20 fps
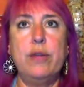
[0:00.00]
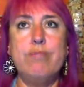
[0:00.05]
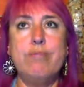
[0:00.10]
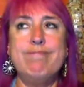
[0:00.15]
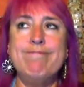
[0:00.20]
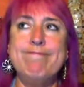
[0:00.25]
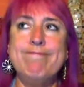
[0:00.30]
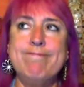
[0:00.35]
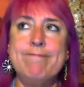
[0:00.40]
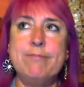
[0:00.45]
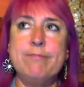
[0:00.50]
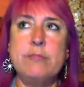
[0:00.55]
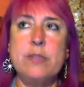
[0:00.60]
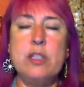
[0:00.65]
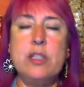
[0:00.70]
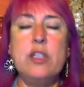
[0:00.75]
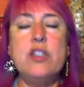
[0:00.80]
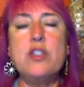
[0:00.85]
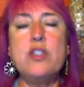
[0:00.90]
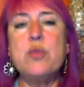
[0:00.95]

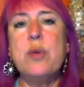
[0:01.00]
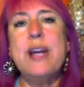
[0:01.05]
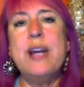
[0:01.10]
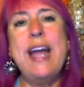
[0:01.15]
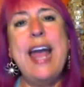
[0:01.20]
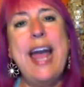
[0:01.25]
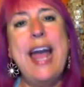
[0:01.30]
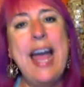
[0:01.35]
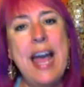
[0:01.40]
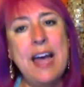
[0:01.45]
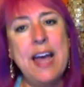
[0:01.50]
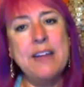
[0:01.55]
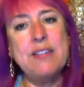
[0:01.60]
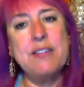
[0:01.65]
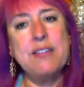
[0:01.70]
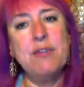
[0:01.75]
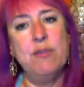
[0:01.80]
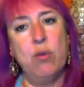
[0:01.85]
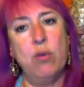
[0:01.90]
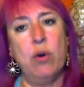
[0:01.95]
you just want to ask
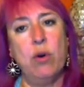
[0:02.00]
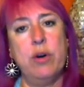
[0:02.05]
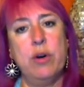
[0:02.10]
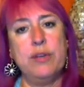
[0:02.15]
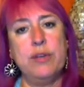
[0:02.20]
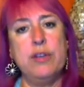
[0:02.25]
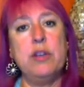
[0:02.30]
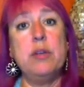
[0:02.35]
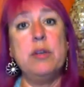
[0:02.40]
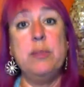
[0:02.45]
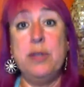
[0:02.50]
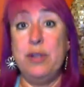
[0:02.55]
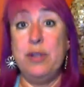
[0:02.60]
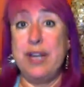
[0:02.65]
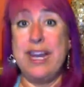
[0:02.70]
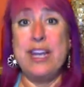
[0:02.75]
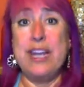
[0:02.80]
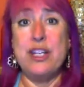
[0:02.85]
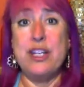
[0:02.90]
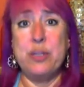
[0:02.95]
for the
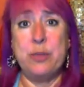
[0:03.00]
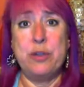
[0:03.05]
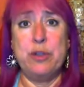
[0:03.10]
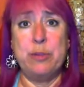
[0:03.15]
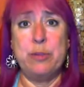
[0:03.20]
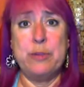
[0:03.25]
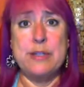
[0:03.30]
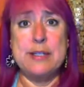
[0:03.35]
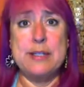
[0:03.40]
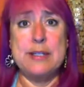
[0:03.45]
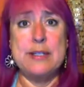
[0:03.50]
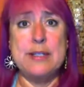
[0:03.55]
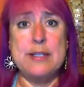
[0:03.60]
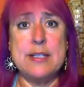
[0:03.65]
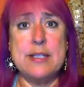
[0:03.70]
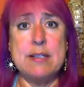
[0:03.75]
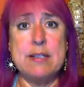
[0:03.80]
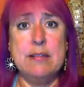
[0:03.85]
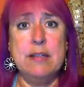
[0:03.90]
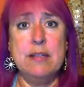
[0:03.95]
communication with your business.